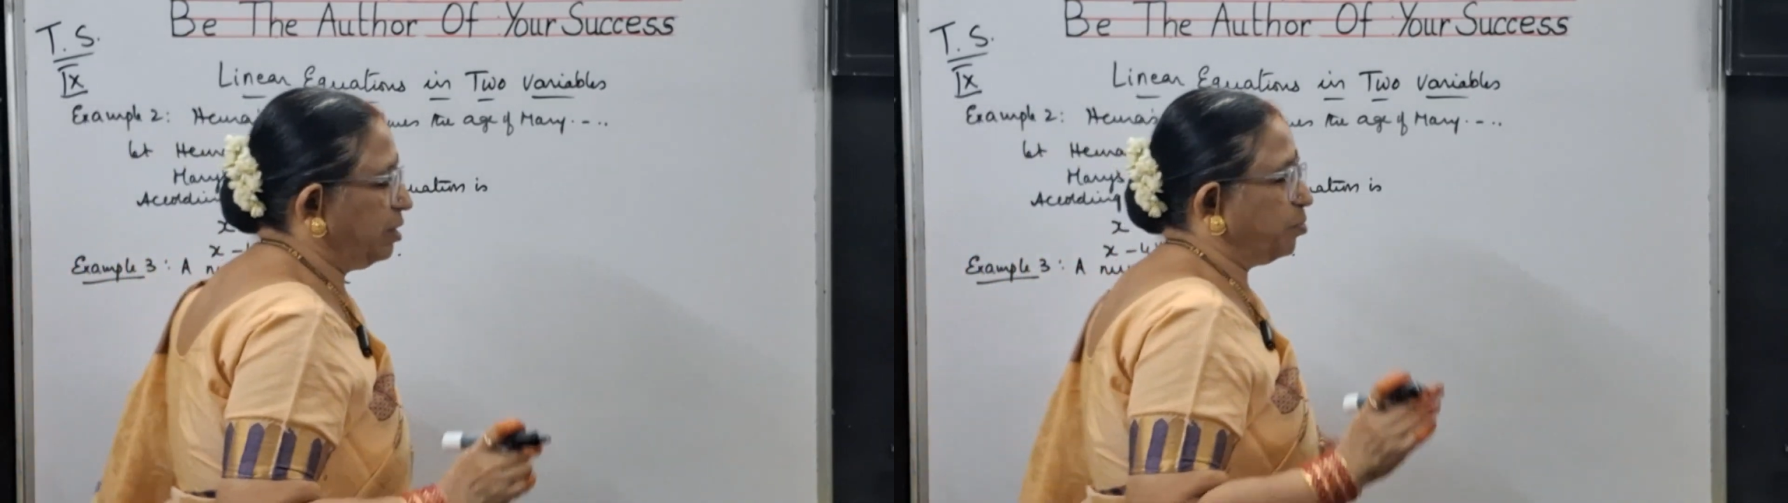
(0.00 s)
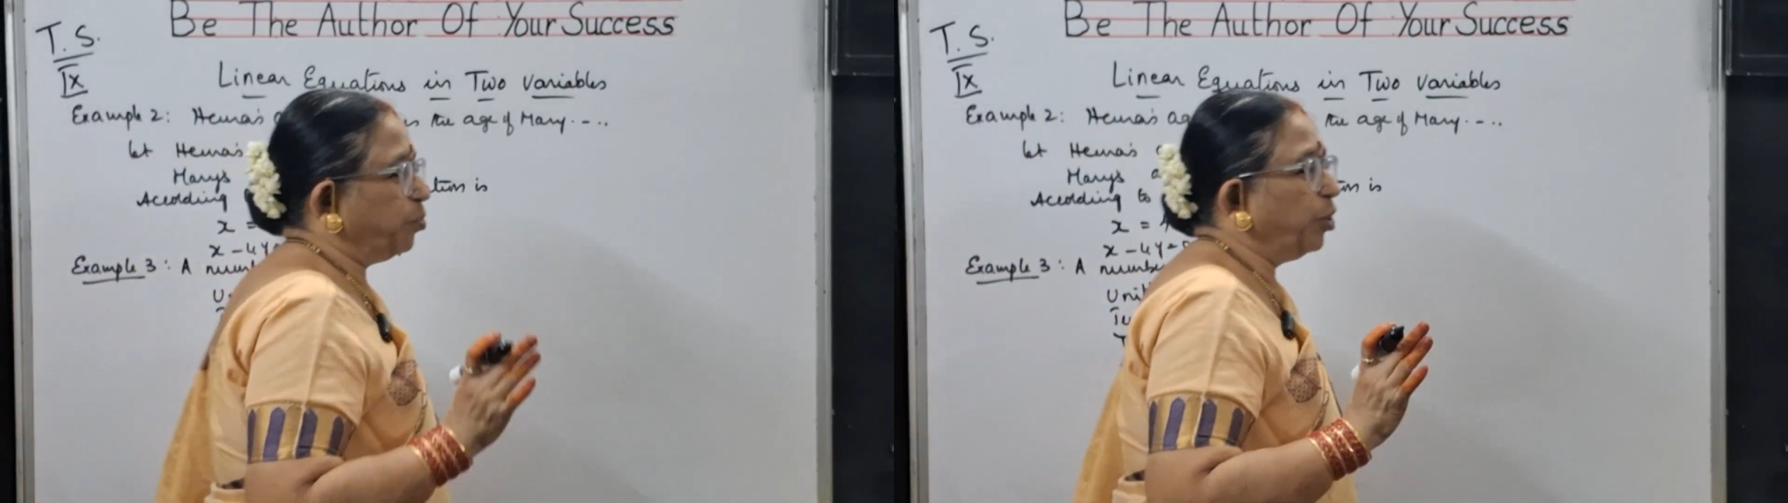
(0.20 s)

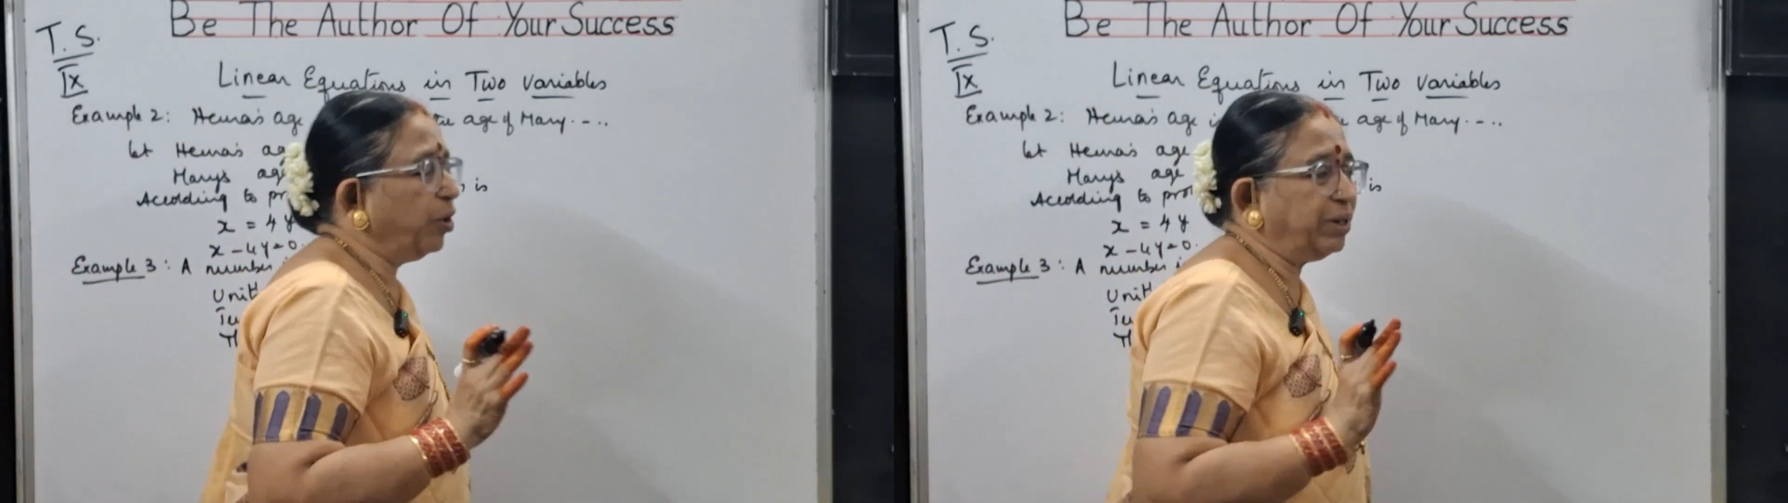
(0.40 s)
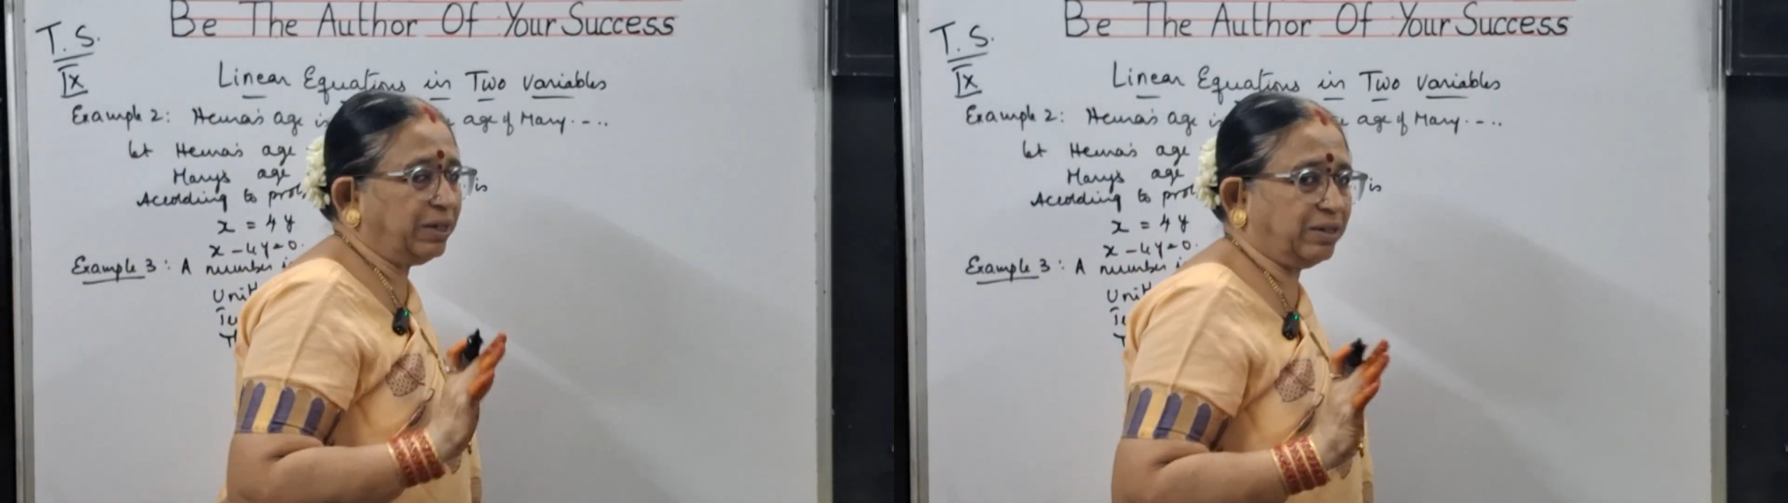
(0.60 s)
a
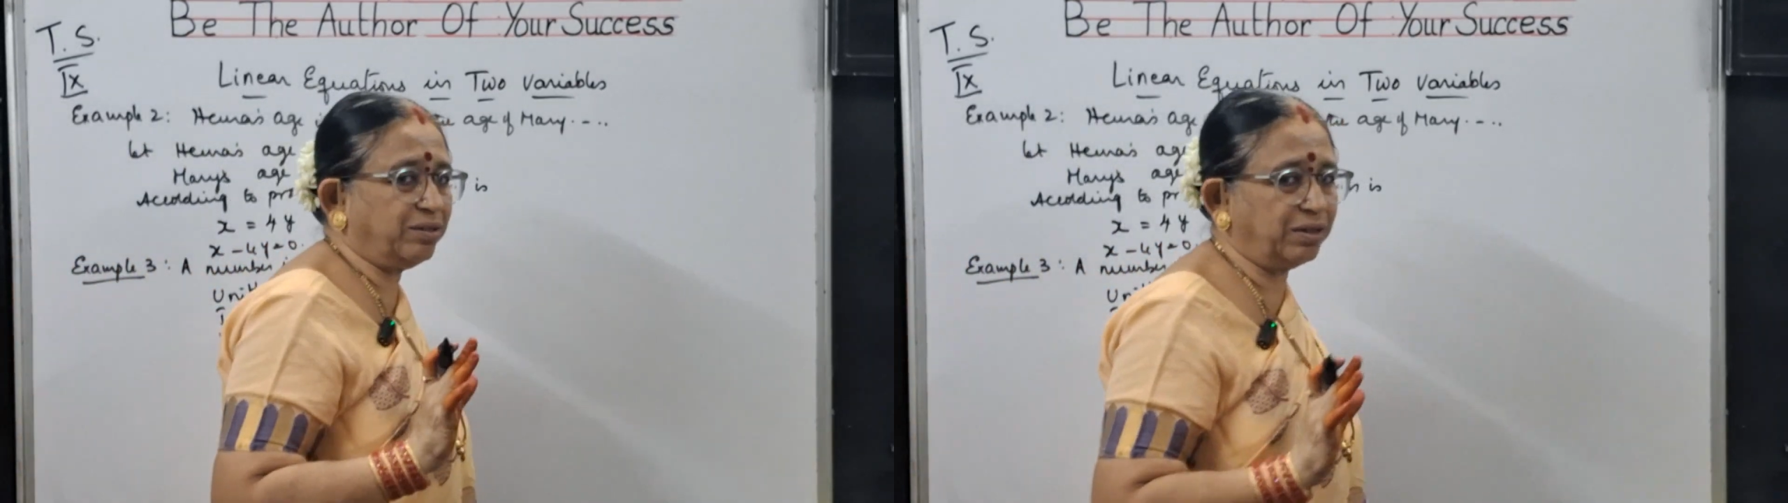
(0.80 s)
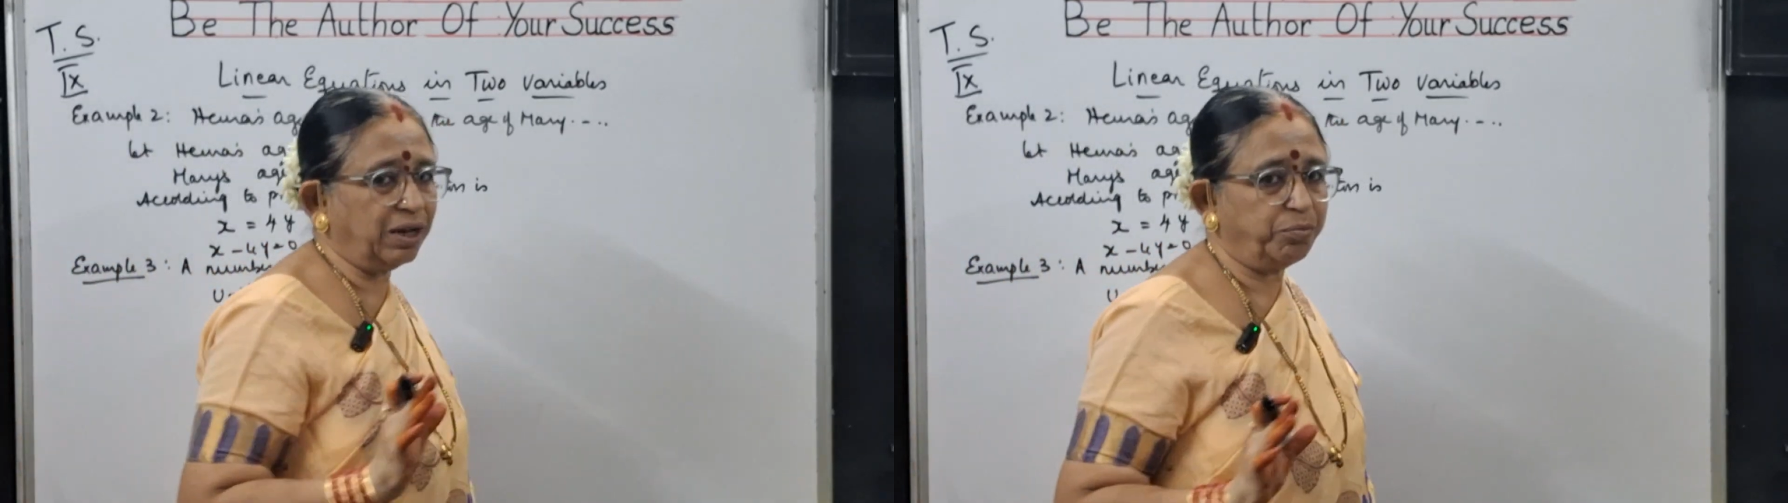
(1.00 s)
small
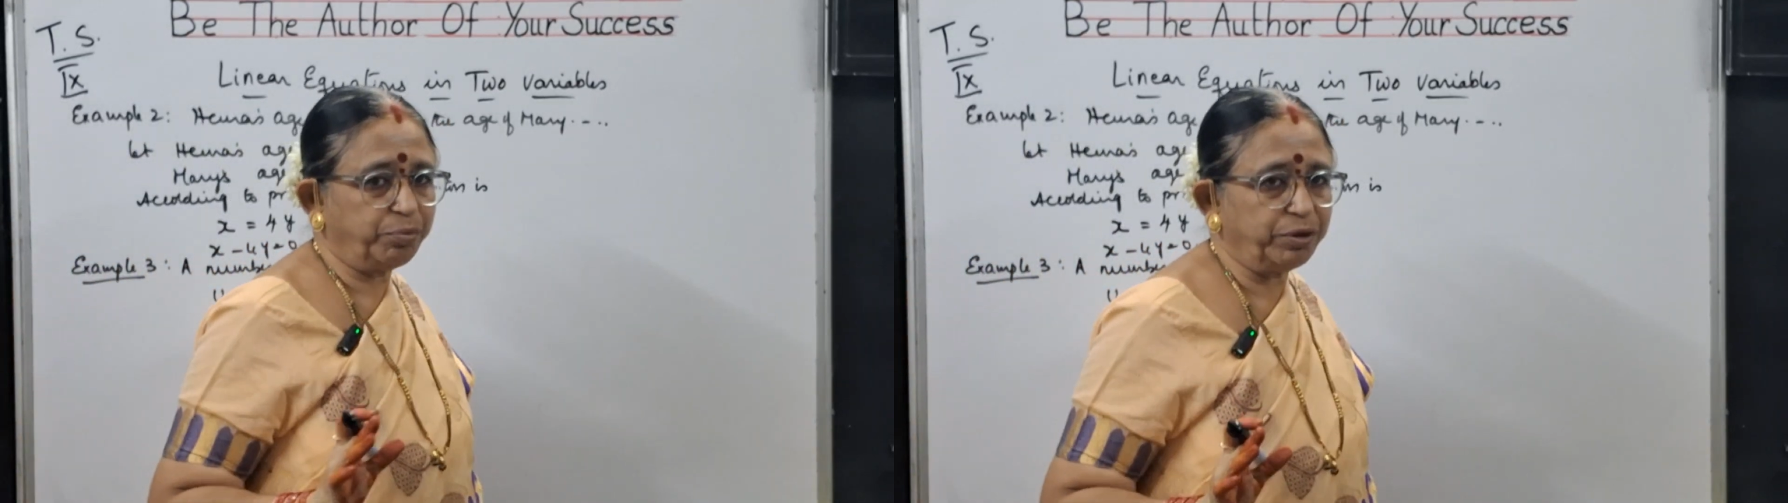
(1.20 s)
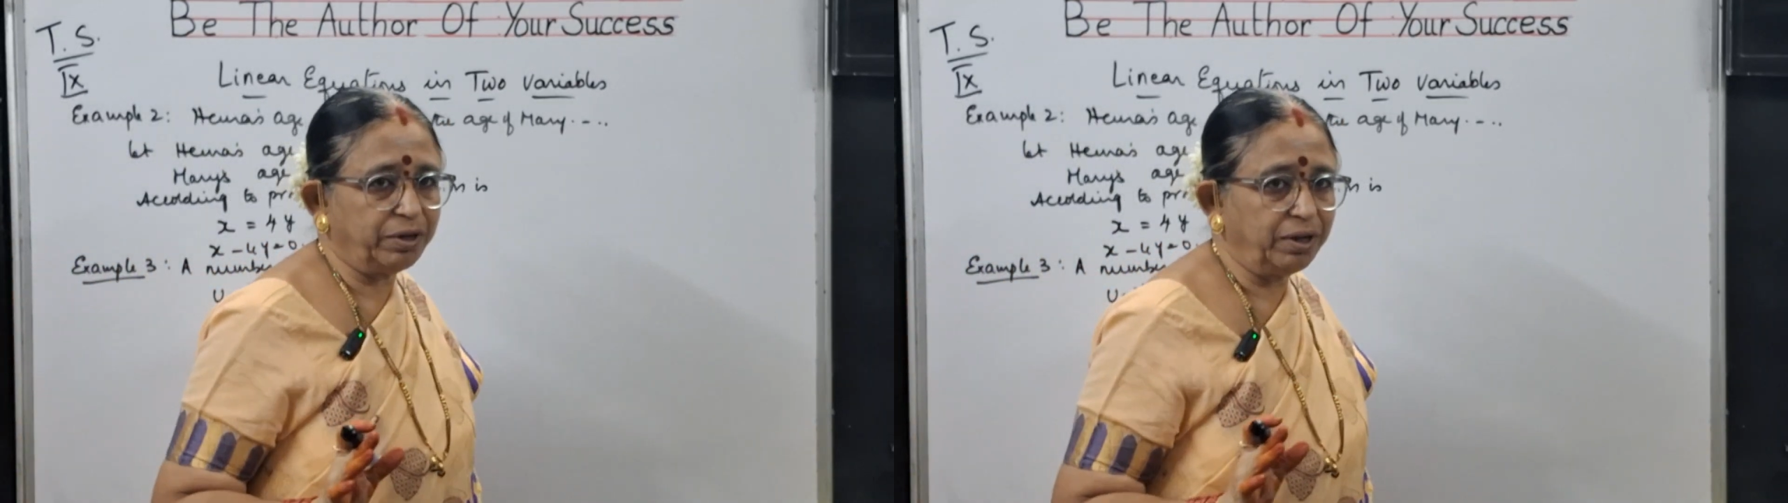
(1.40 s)

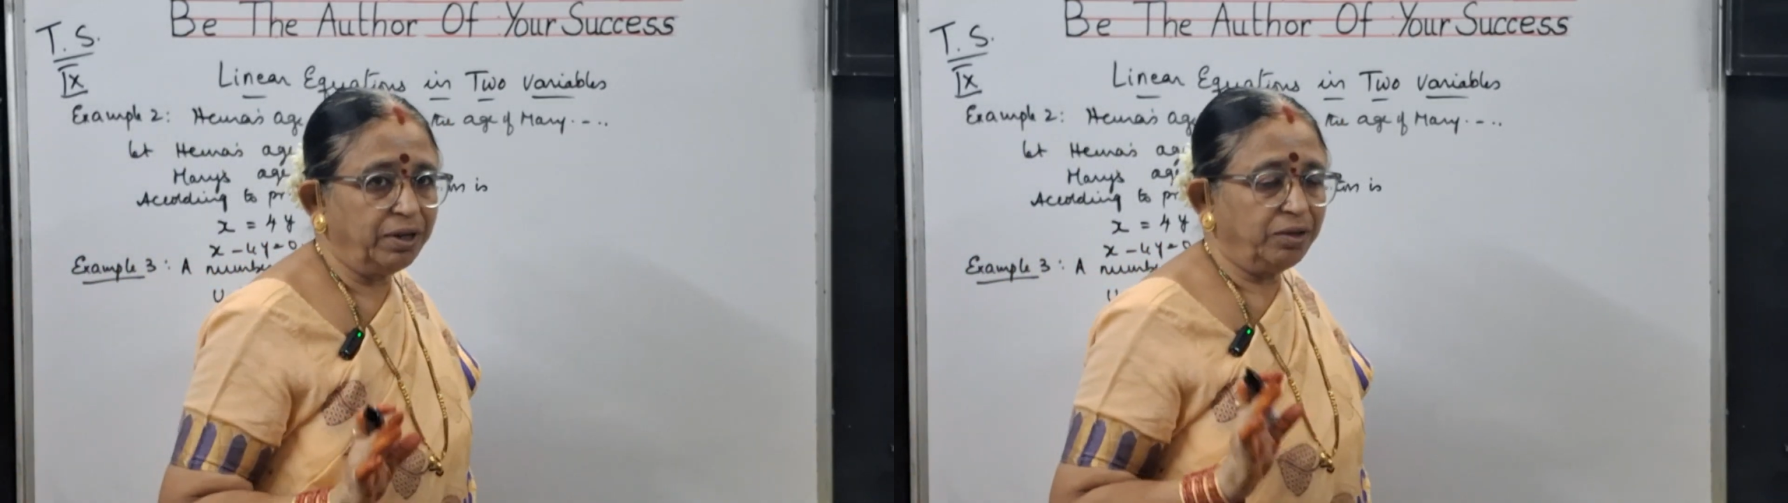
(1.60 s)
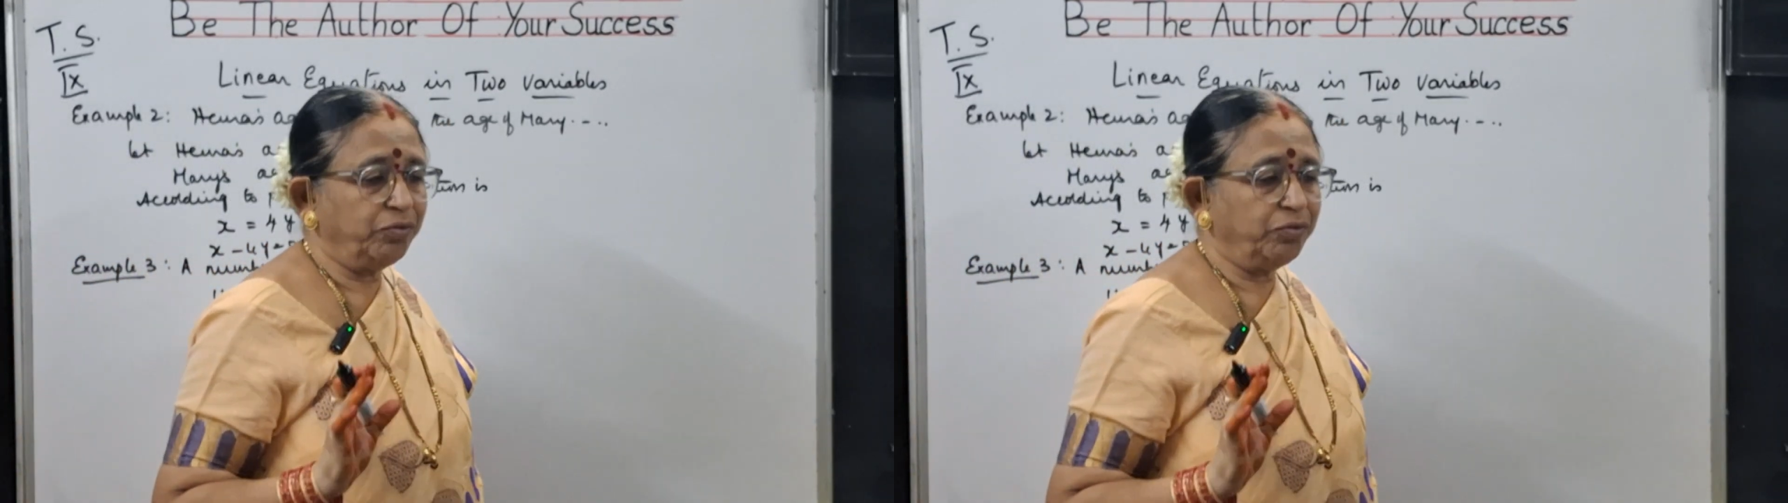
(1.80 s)
example